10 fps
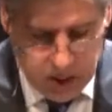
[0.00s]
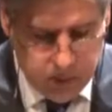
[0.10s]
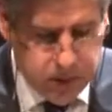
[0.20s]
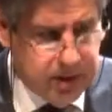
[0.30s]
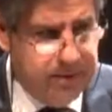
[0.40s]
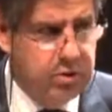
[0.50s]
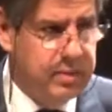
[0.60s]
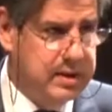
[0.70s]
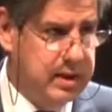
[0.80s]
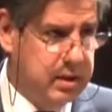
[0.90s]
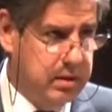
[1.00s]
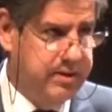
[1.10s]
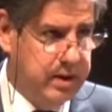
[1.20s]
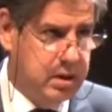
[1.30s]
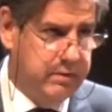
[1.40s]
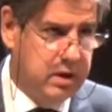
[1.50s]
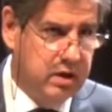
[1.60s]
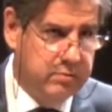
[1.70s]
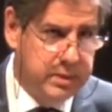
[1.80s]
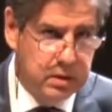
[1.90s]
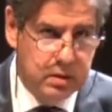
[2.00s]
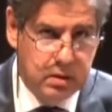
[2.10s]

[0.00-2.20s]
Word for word: Whatever you may think, think of the government,